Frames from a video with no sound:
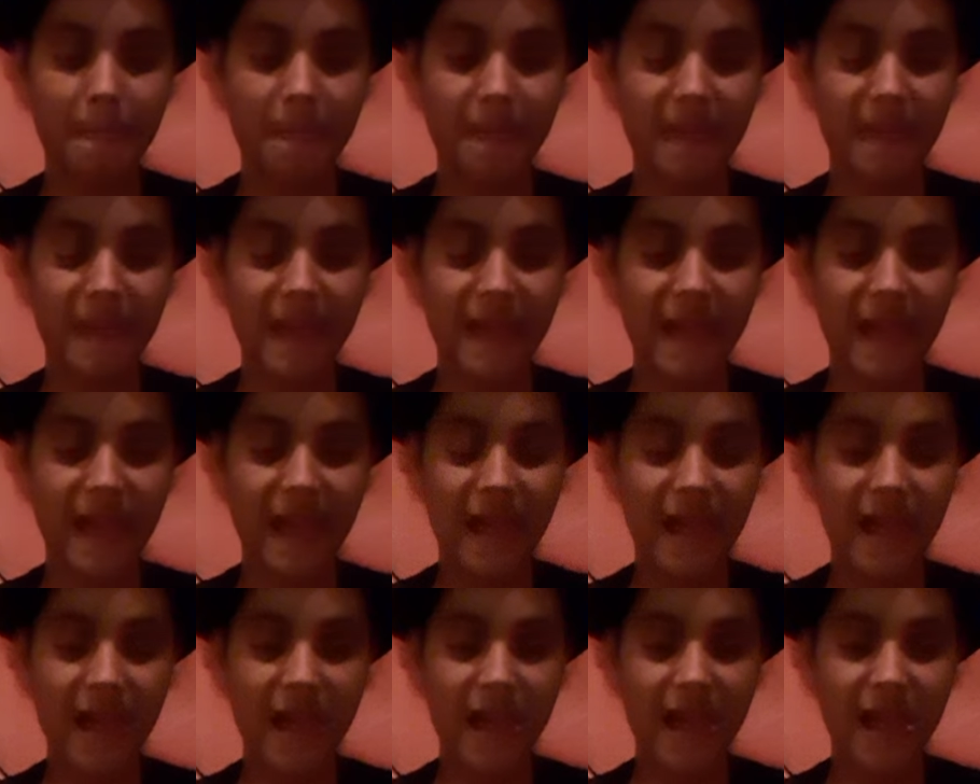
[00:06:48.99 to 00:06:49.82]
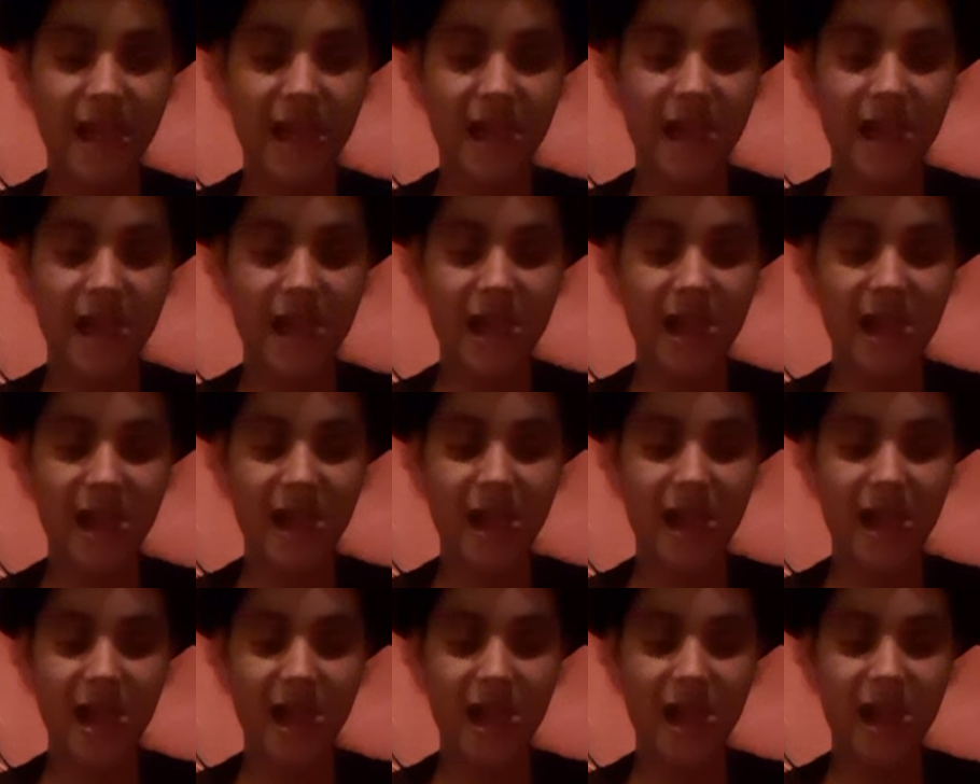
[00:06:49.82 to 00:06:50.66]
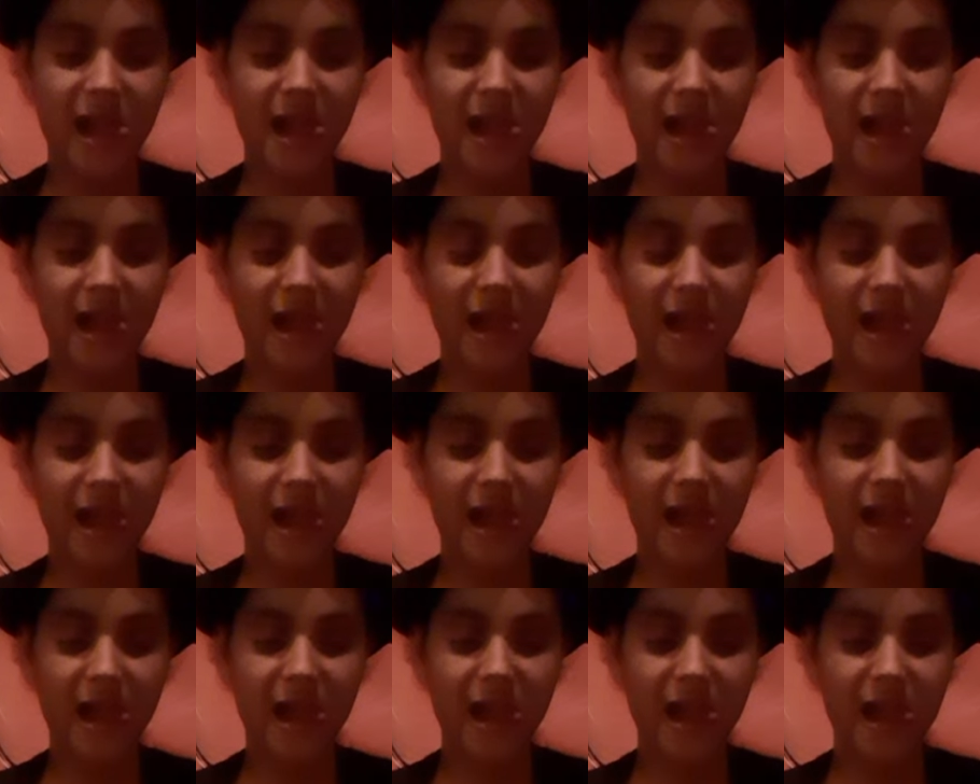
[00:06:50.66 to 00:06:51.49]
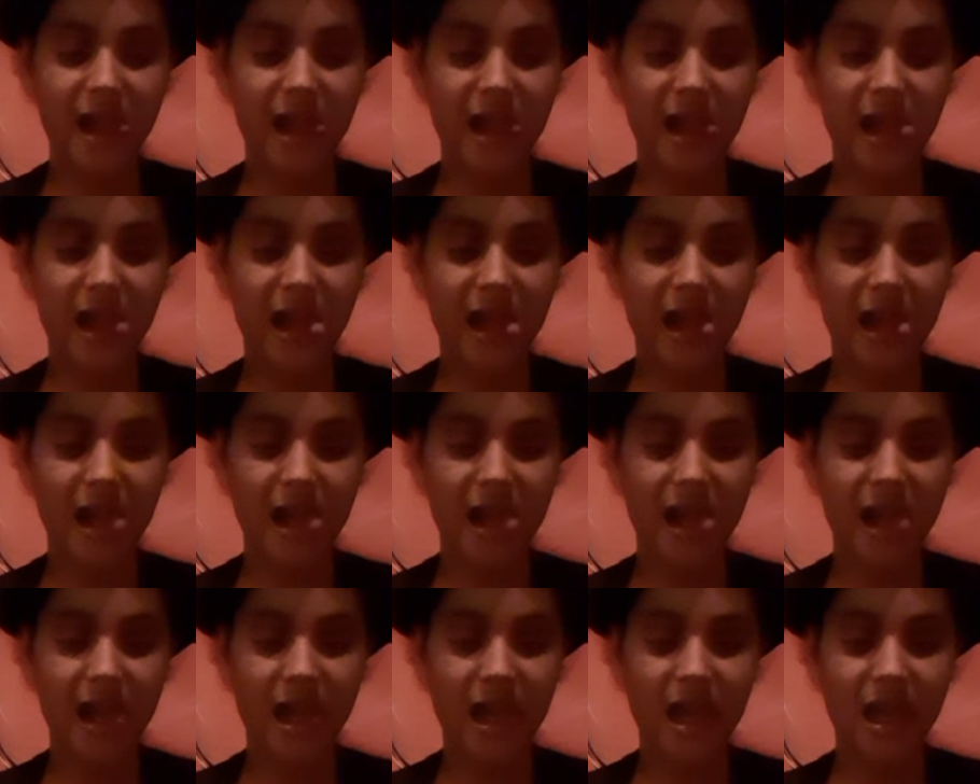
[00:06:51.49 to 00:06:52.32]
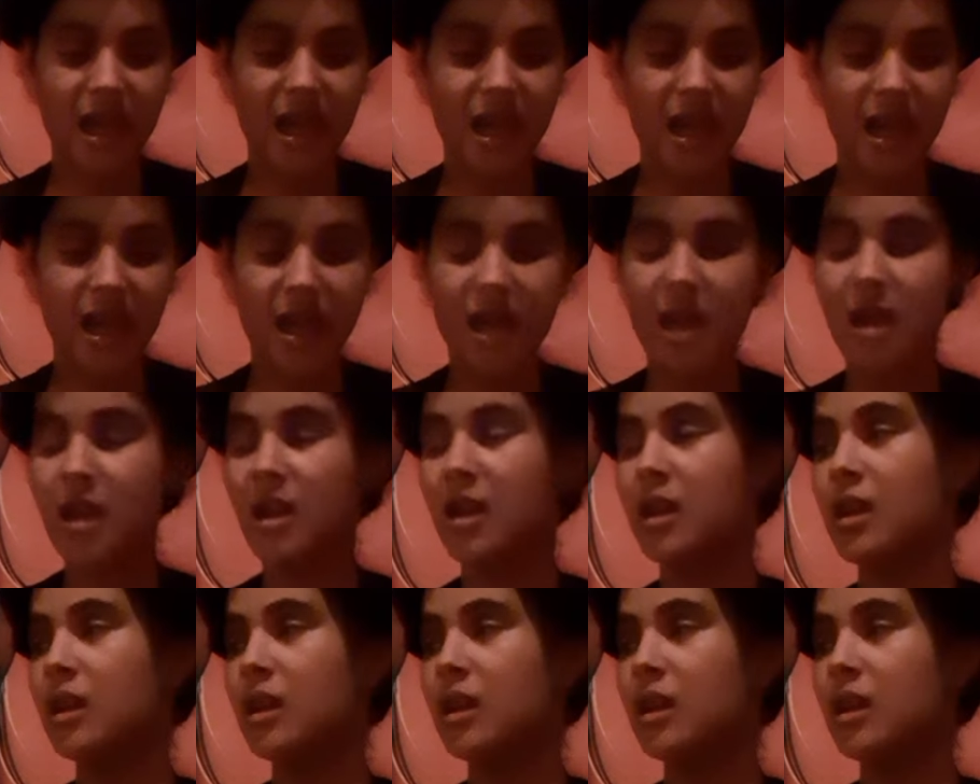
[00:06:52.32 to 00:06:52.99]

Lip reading: Nobody speaks.